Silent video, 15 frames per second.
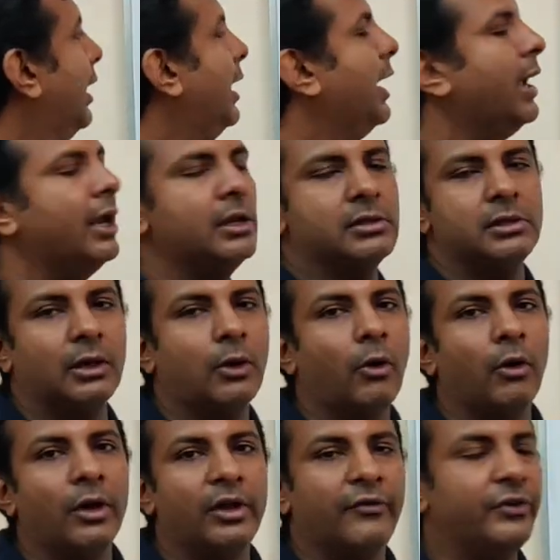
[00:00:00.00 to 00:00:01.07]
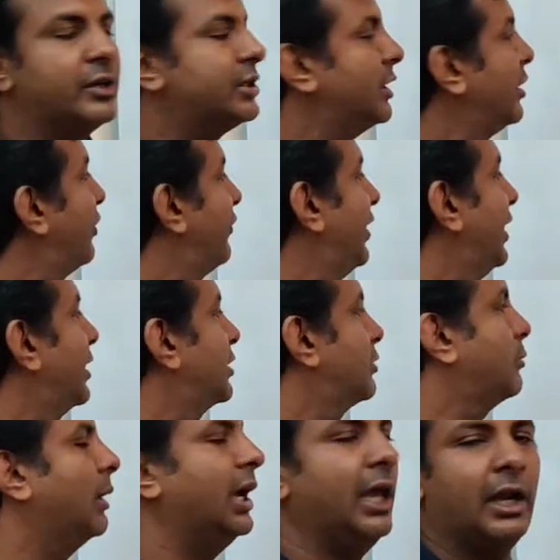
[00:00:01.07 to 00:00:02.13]
A is the coefficient of x
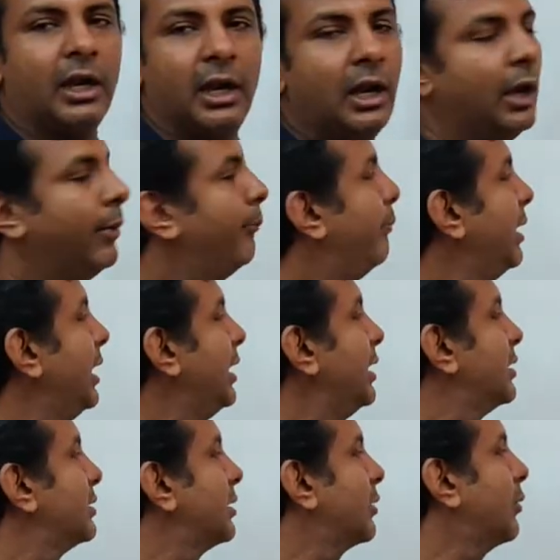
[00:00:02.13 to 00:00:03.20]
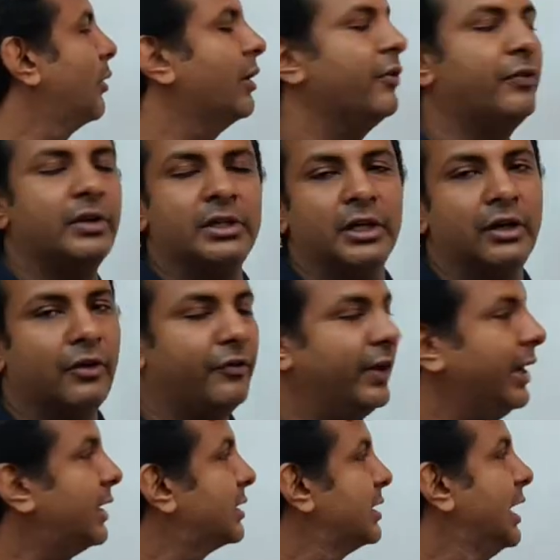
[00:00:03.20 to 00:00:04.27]
square, b is the coefficient of
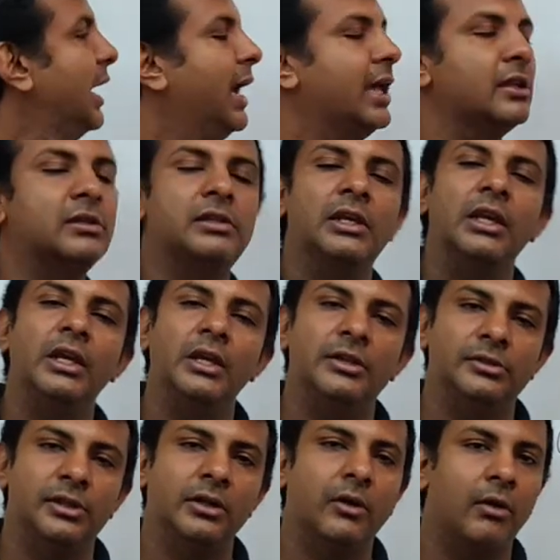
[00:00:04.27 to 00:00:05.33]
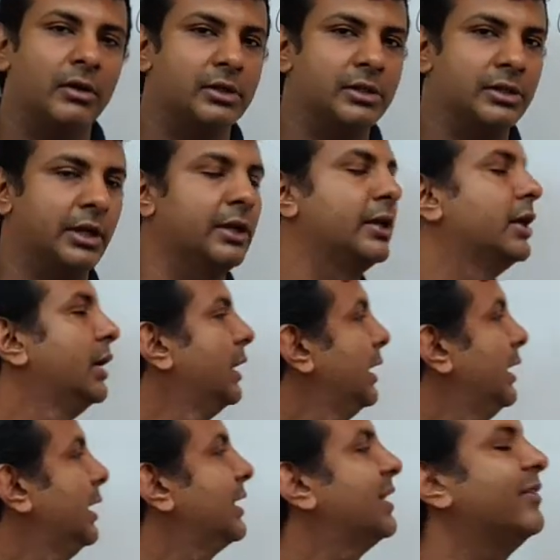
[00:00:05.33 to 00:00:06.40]
x, and c is the constant.
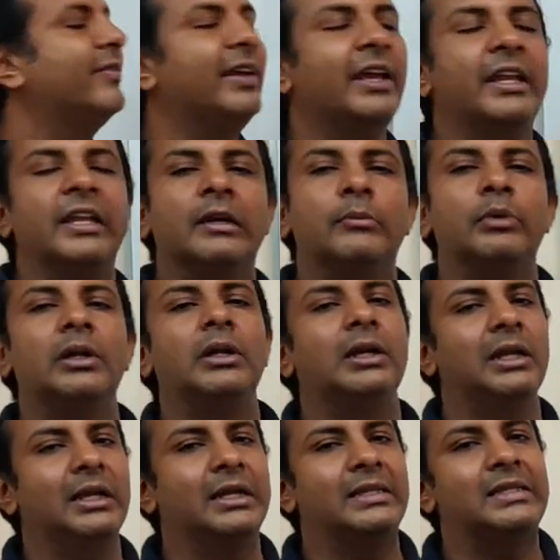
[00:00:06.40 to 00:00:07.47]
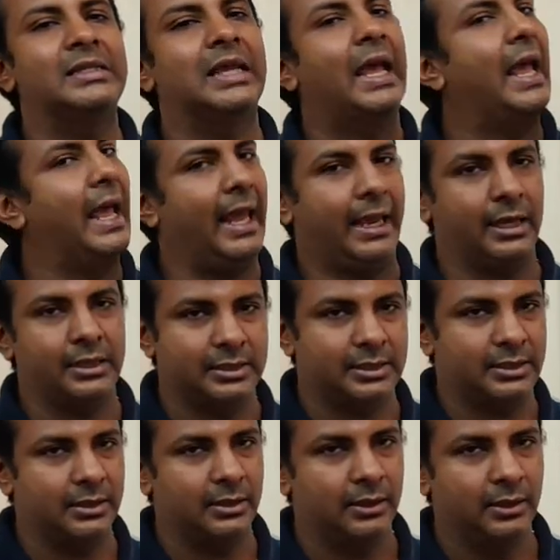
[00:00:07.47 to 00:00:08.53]
Here the variable is
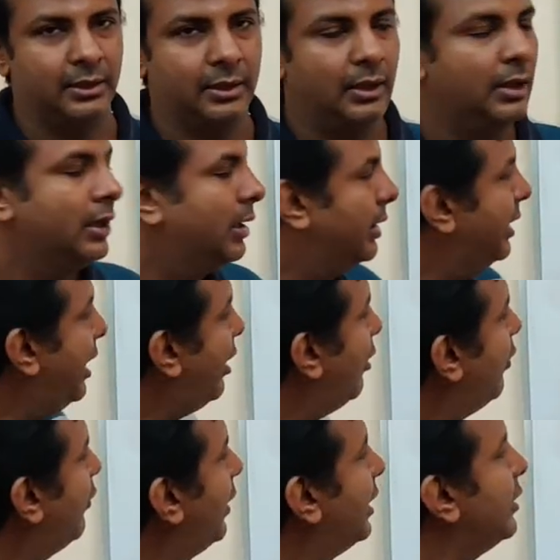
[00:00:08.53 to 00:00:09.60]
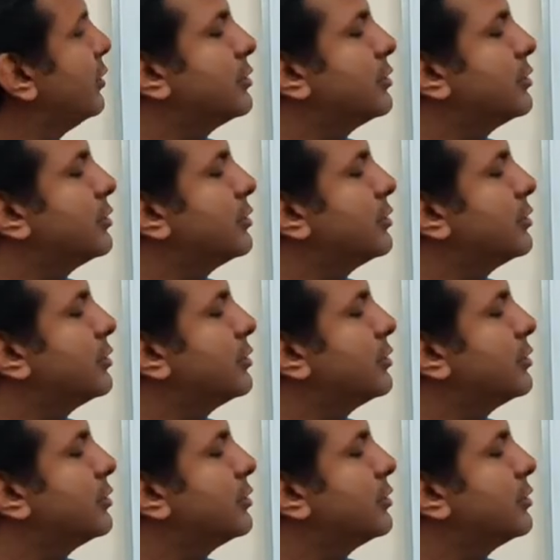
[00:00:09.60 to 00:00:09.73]
x. Now when you